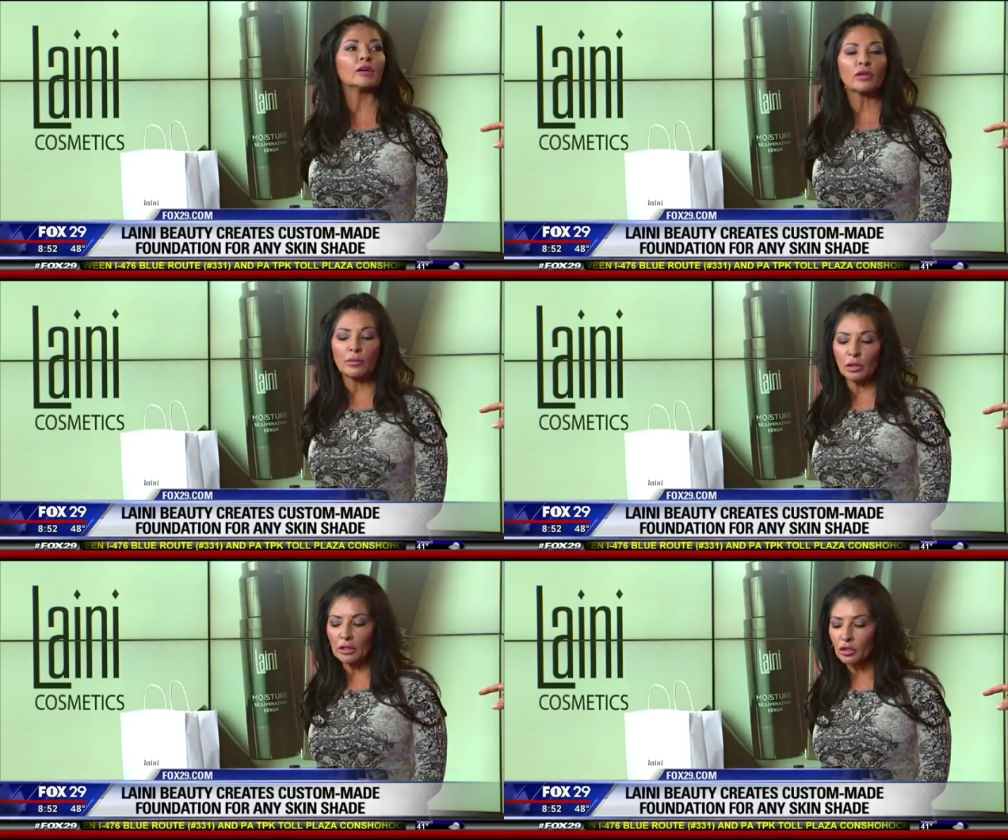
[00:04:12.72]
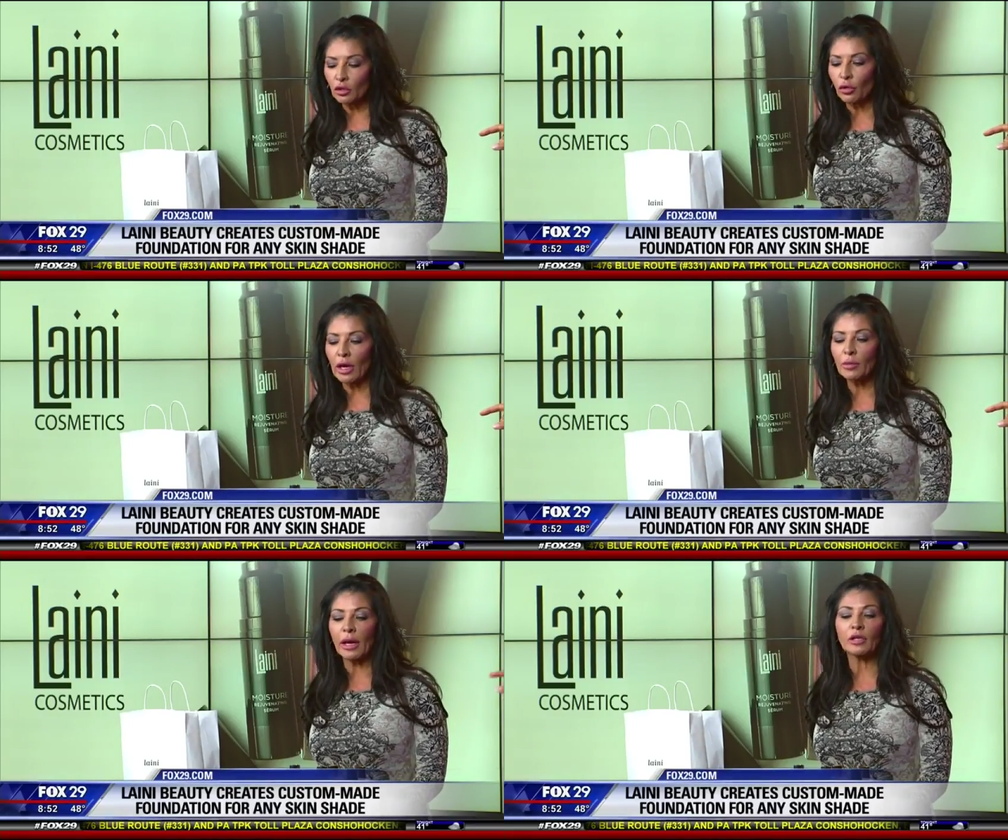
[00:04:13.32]
They can find me on
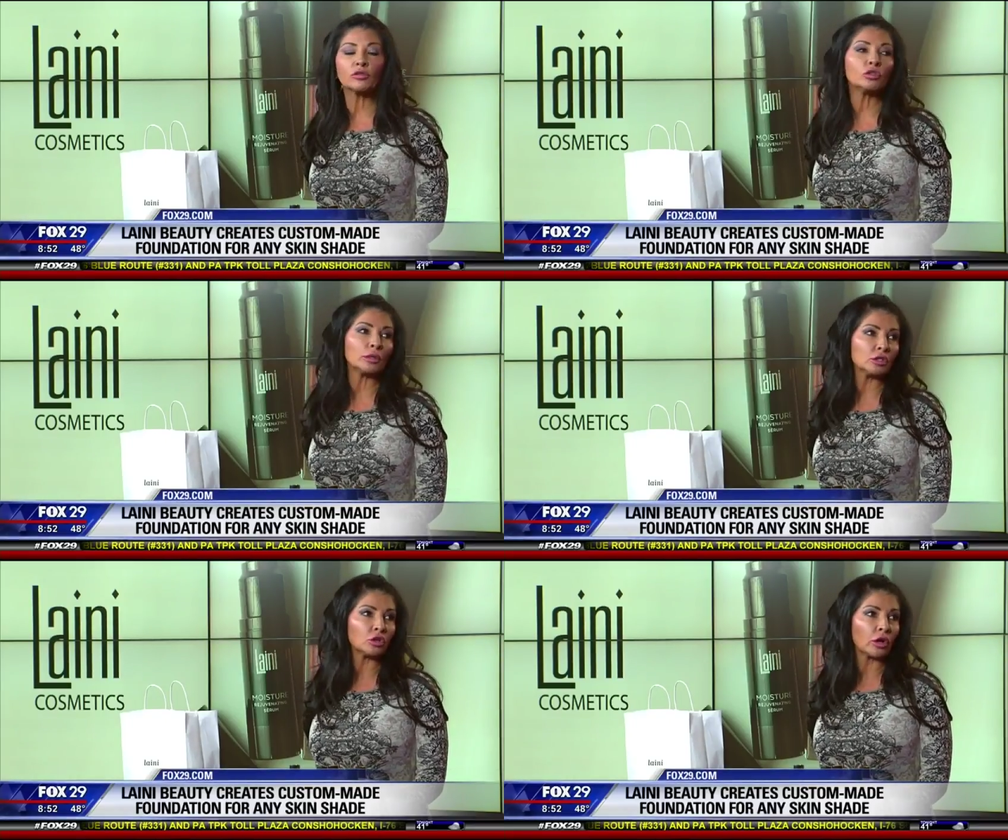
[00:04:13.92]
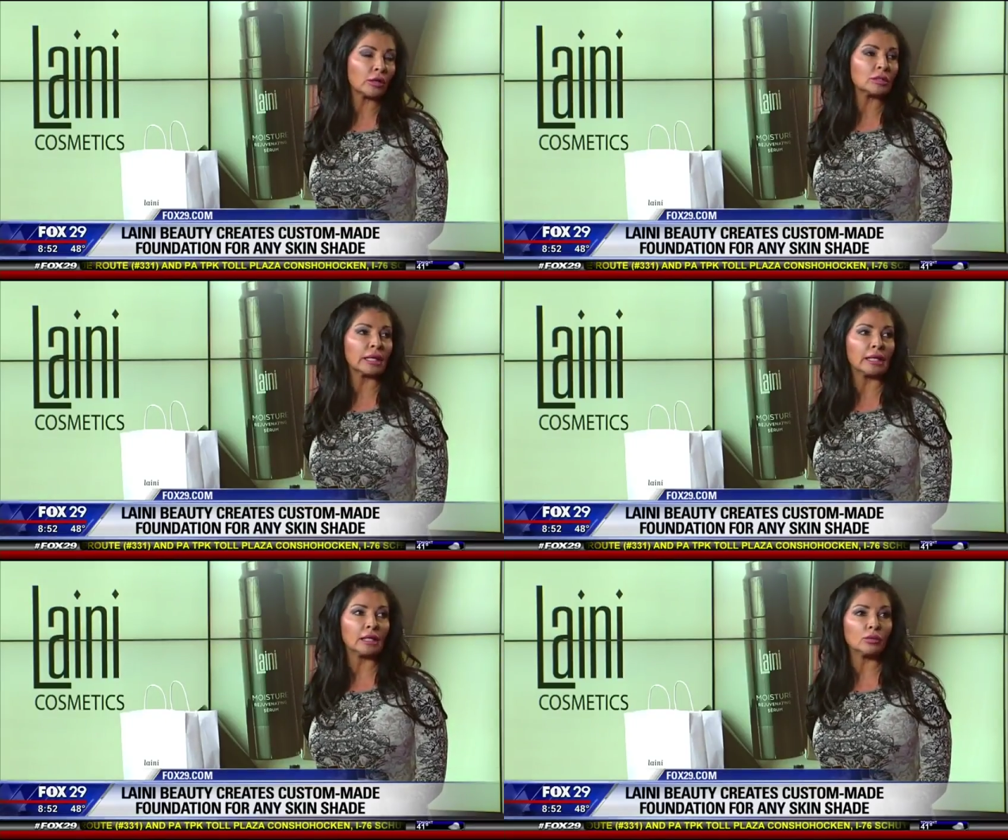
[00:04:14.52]
Instagram. I actually have 2 Instagrams,
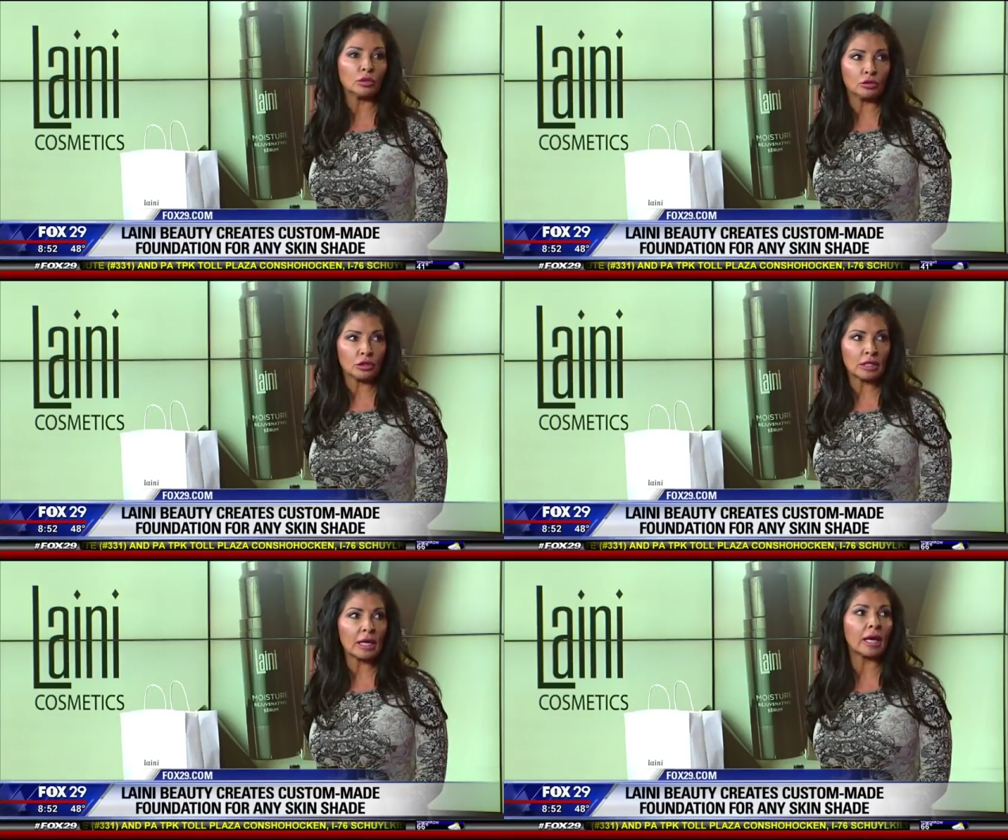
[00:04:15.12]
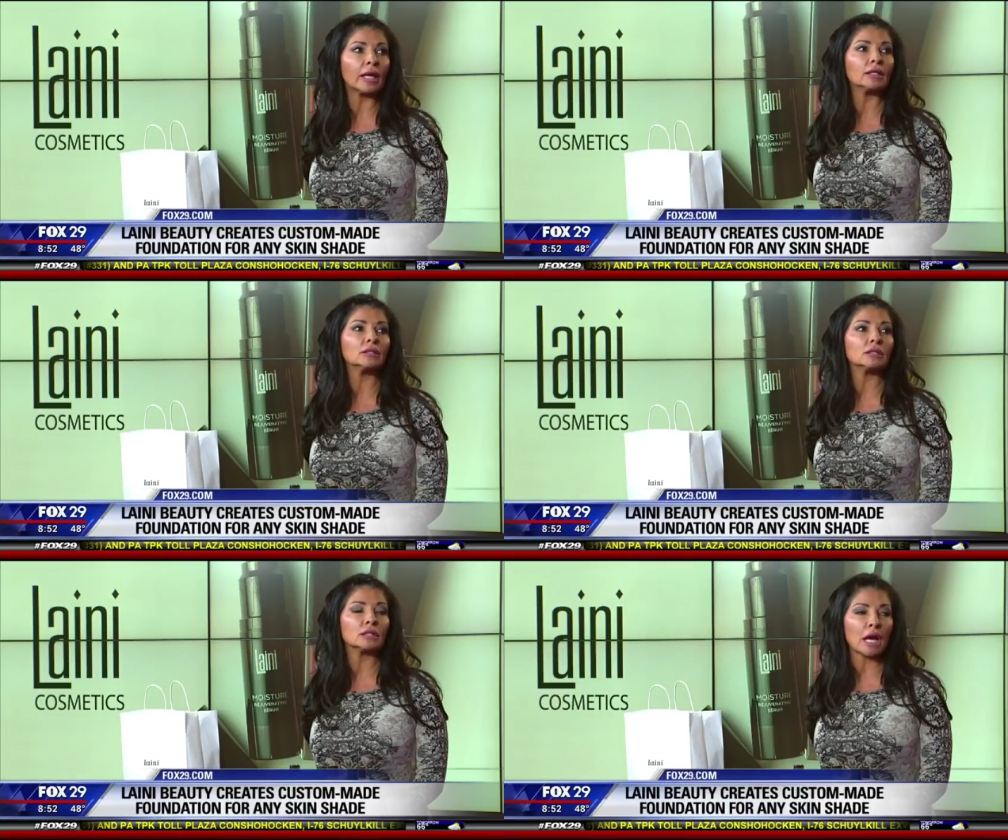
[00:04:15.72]
Lainey Beauty
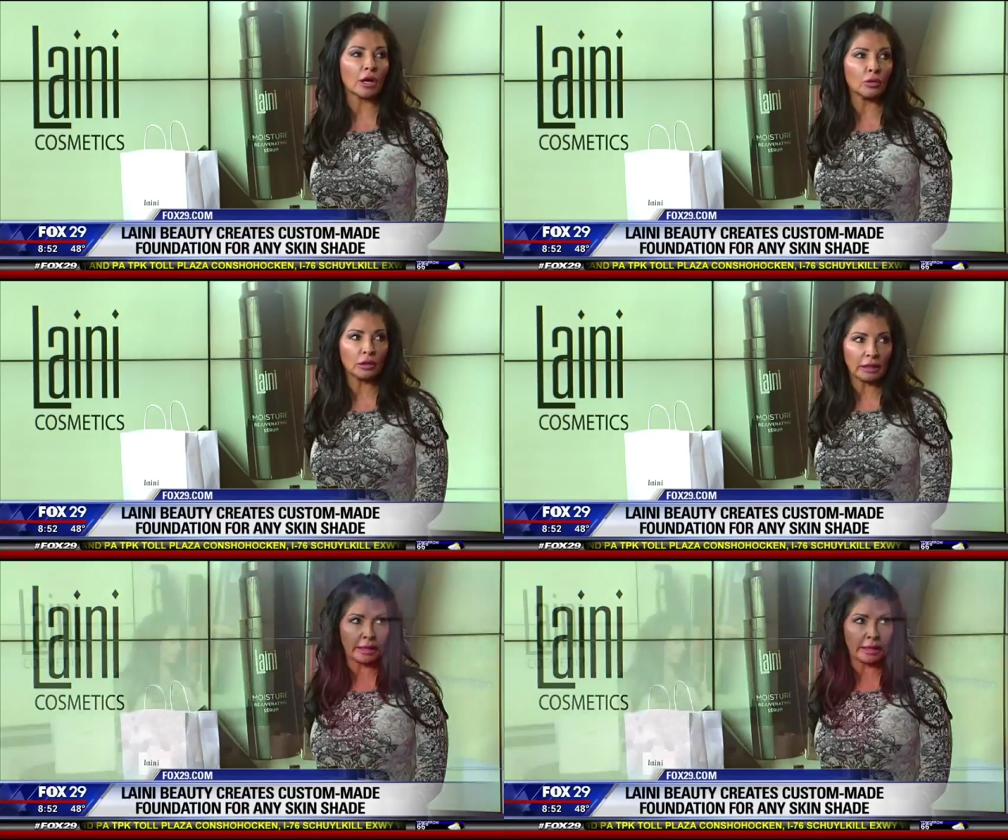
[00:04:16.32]
and Style with